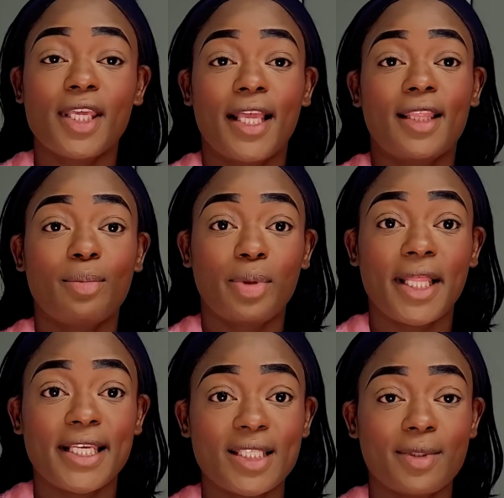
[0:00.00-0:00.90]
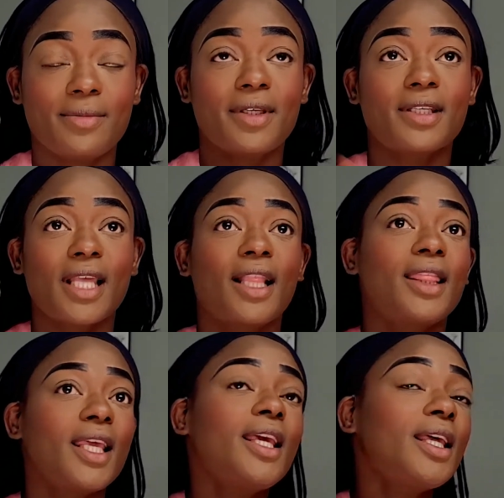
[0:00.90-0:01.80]
get the placement, because I
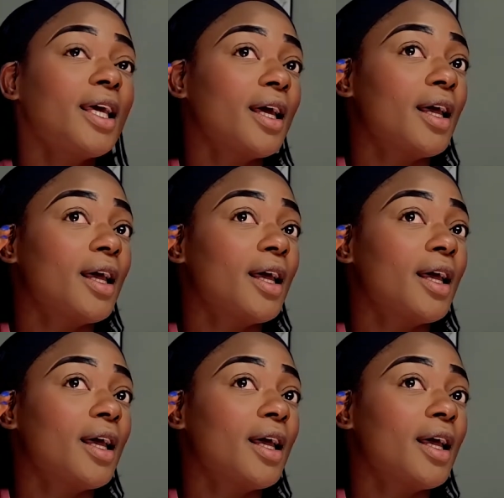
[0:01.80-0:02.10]
think